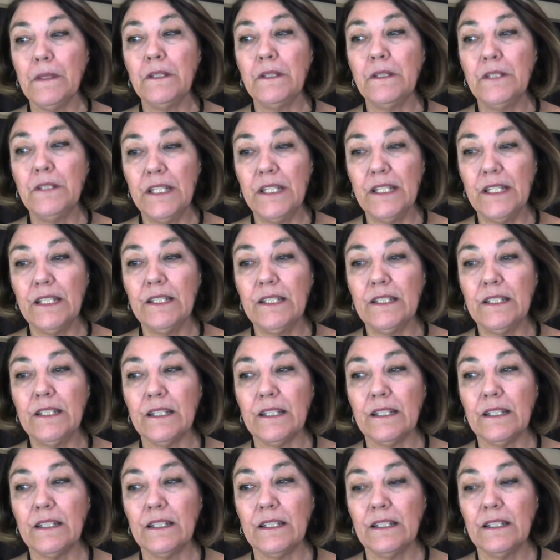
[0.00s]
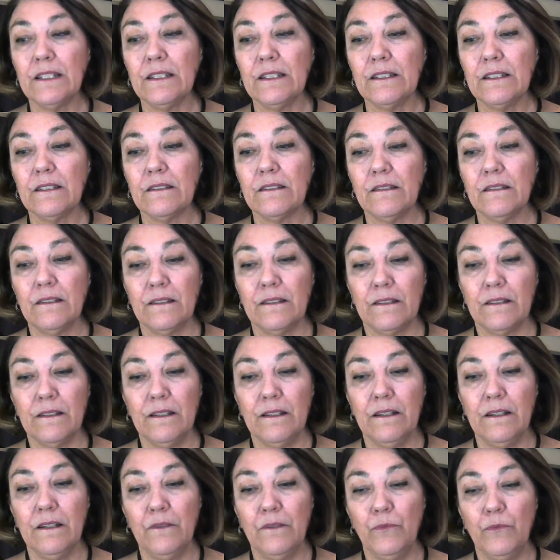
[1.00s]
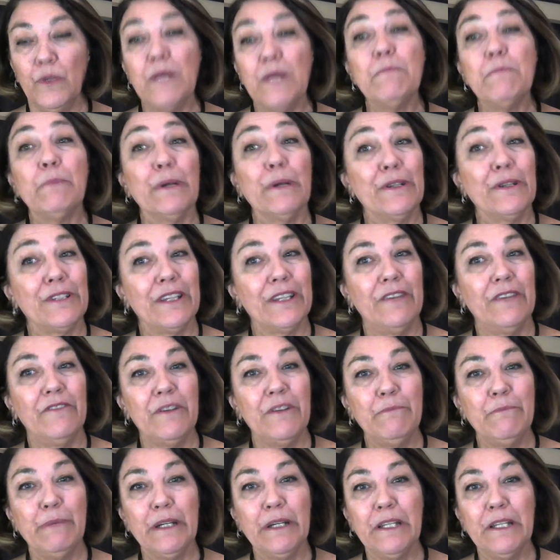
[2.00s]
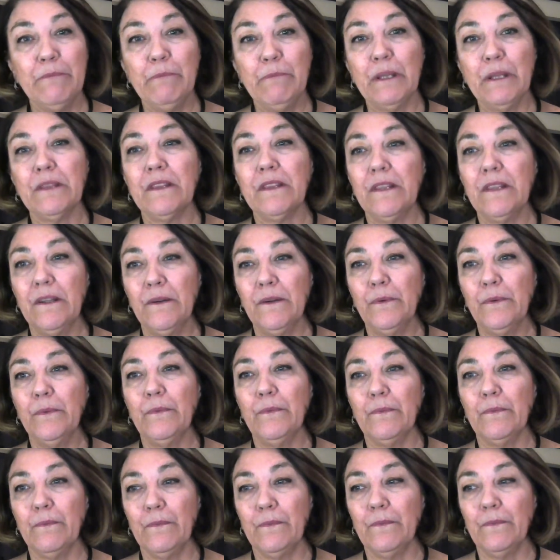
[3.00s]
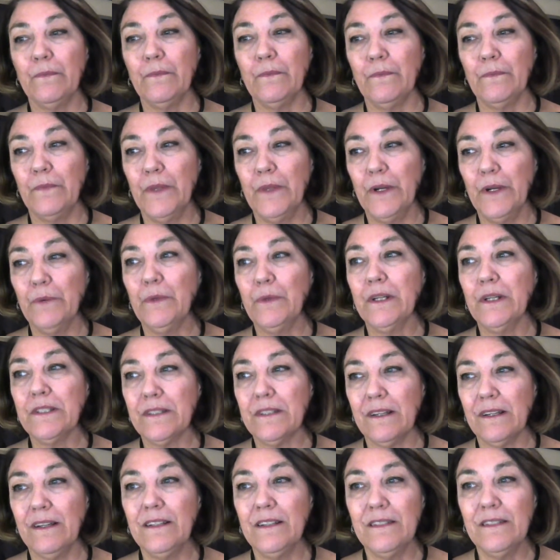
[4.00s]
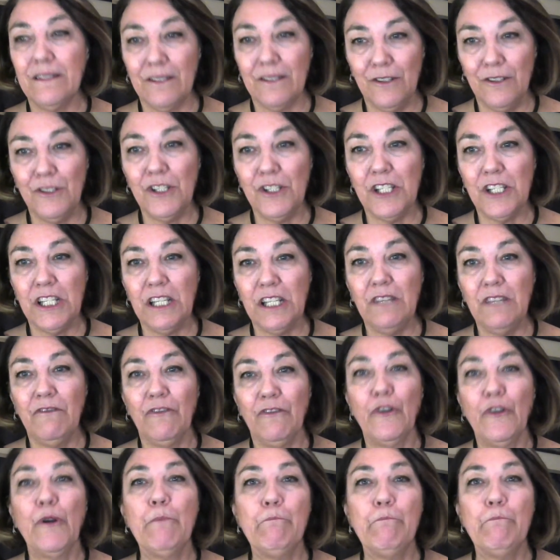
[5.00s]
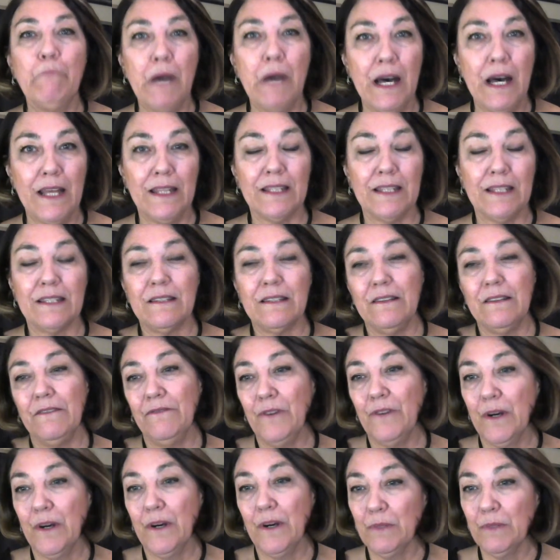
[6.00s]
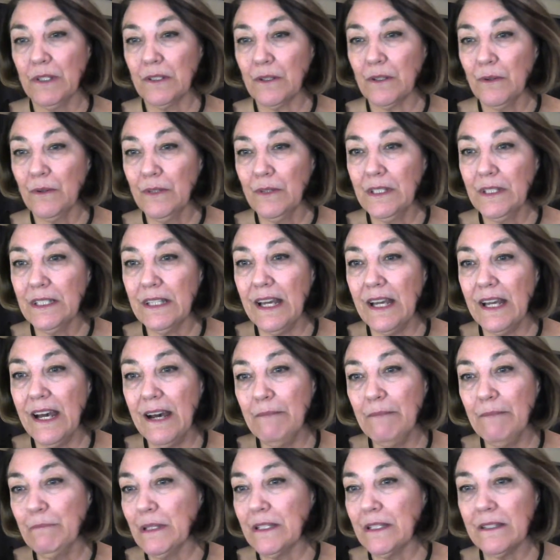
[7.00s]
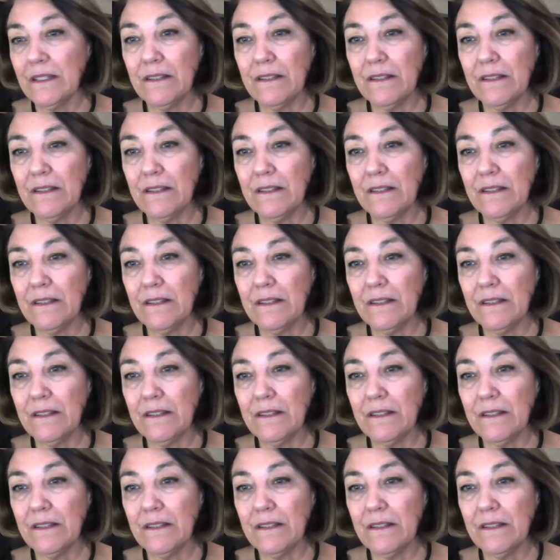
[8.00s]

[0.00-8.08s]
did reimburse everybody, but there was uncertainty for months of what was going to happen.